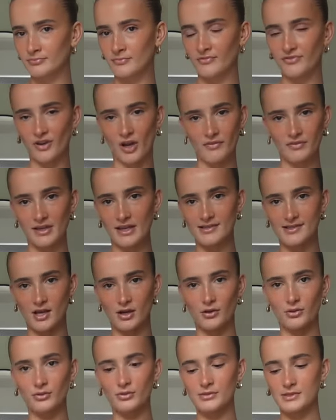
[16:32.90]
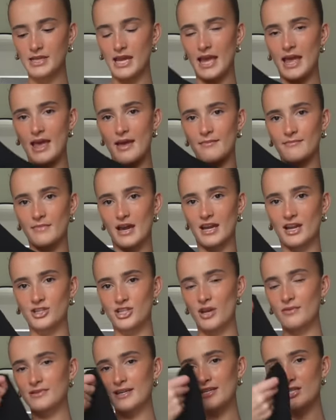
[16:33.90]
5 years old. And I
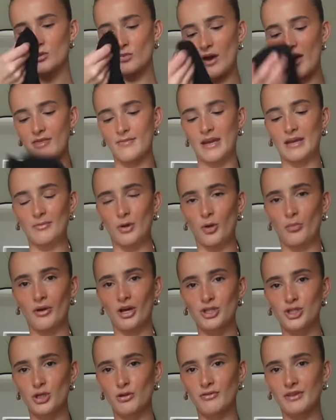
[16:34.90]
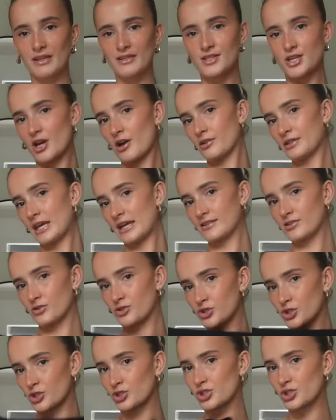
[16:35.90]
don't tend to wear them anymore. But I do think turtlenecks are
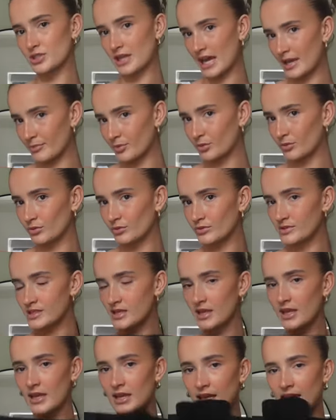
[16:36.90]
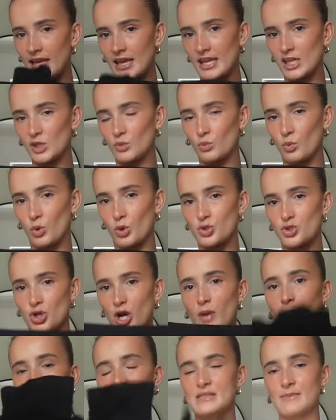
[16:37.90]
such staples in your
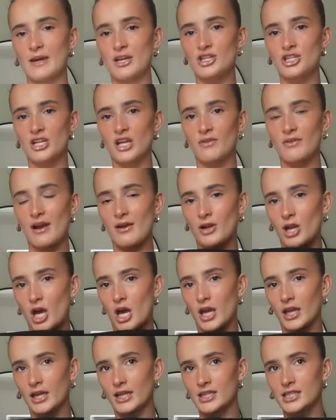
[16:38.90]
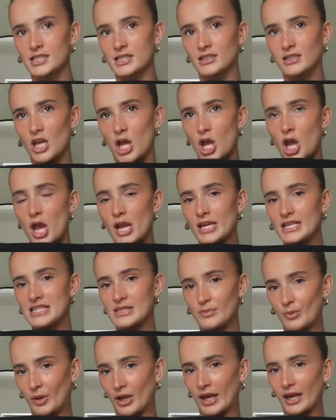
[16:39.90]
wardrobe, especially around like early
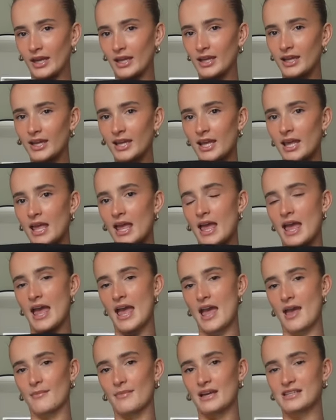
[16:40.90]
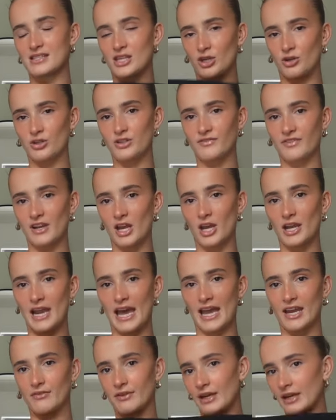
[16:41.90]
spring, as they're good for like
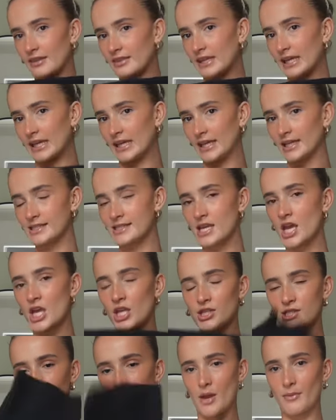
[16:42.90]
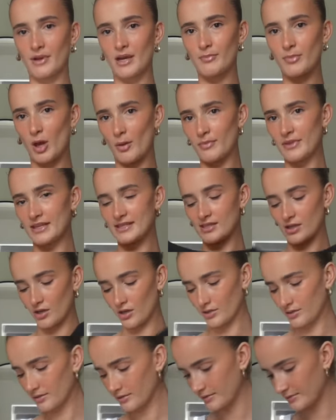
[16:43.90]
layering and things. So I'm going to pop this
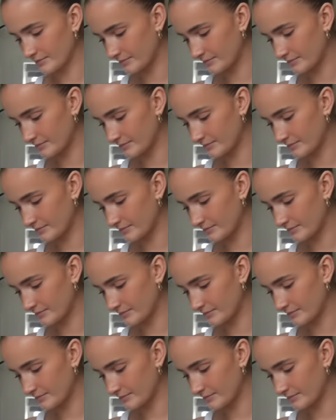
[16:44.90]
on.